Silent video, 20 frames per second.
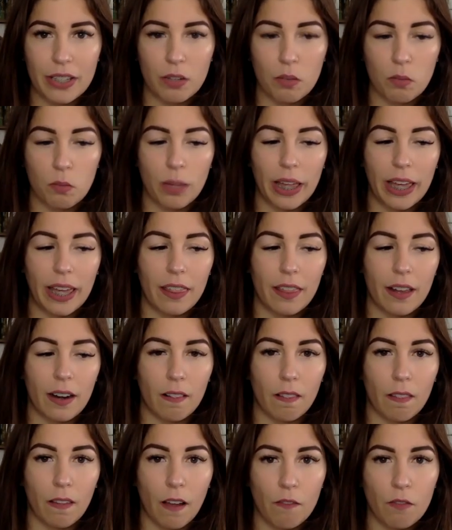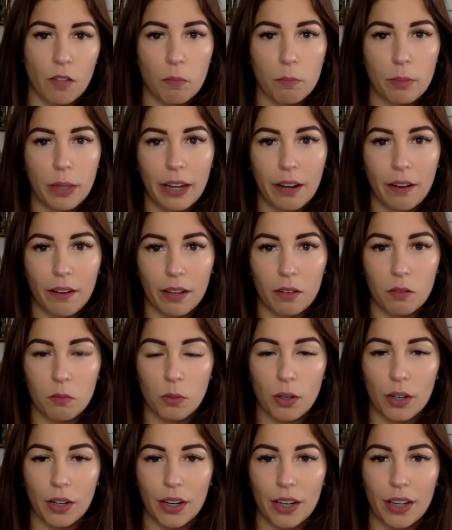in a way that a loving parent
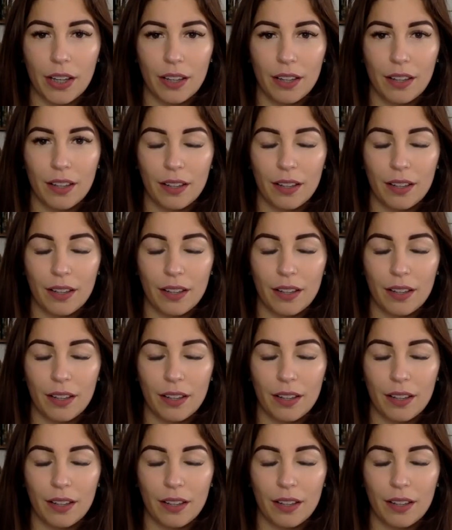would.